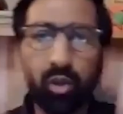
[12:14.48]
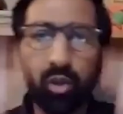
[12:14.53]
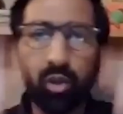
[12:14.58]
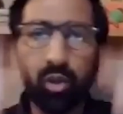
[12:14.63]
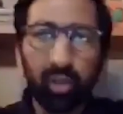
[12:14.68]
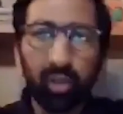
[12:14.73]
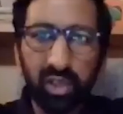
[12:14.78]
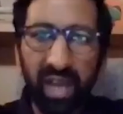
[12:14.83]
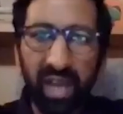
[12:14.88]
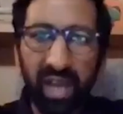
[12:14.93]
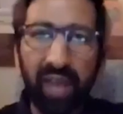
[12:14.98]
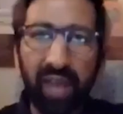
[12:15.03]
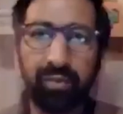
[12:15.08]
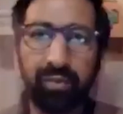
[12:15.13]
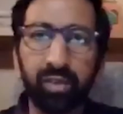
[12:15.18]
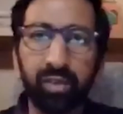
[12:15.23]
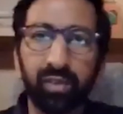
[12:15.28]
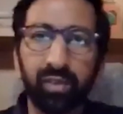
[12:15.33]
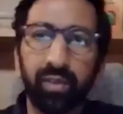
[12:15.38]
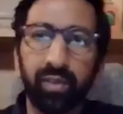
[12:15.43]
shafts
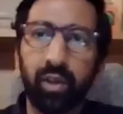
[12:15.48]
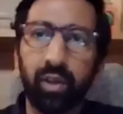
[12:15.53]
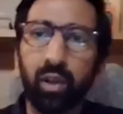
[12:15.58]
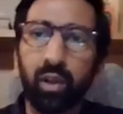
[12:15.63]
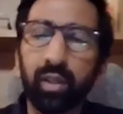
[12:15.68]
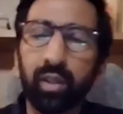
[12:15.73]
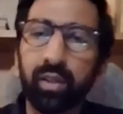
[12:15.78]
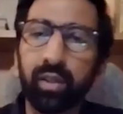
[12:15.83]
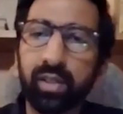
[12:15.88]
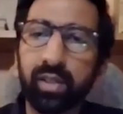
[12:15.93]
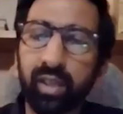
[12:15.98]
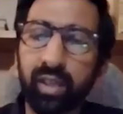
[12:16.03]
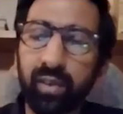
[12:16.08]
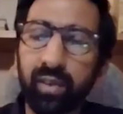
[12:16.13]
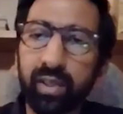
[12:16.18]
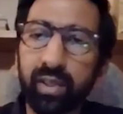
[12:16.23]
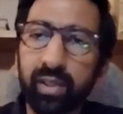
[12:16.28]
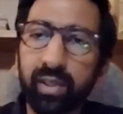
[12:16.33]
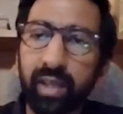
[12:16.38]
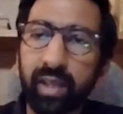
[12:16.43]
where all the service
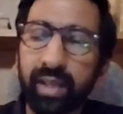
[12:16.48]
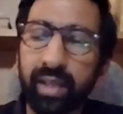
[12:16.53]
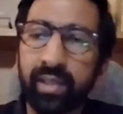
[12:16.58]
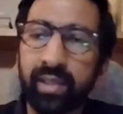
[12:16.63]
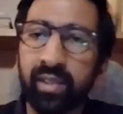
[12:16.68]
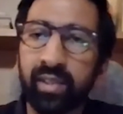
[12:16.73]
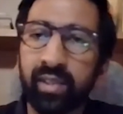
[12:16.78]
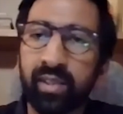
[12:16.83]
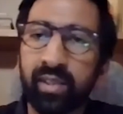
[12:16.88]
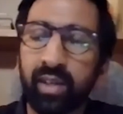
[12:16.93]
lines run?